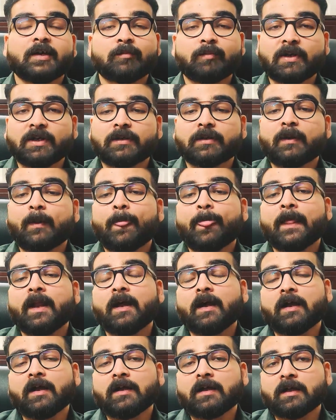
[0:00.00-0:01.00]
But
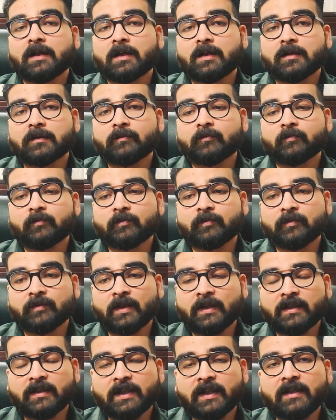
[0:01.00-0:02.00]

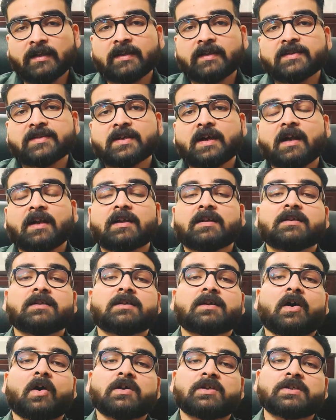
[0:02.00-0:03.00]
there is
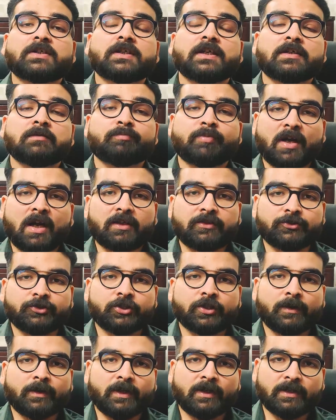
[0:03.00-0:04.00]
another alternate
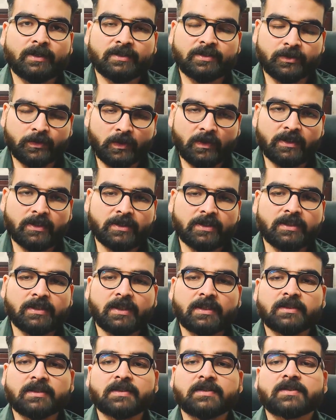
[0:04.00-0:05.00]
branch in astrology,
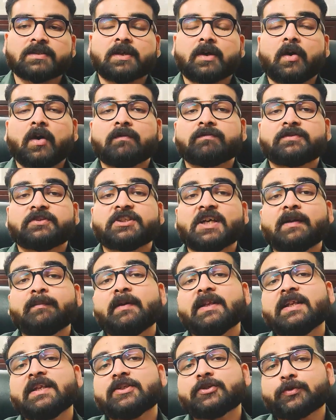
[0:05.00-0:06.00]
that is of
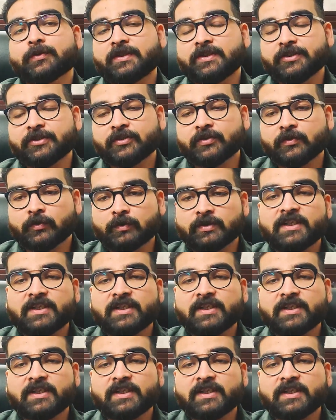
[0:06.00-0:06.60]
Jaimini Jyotish.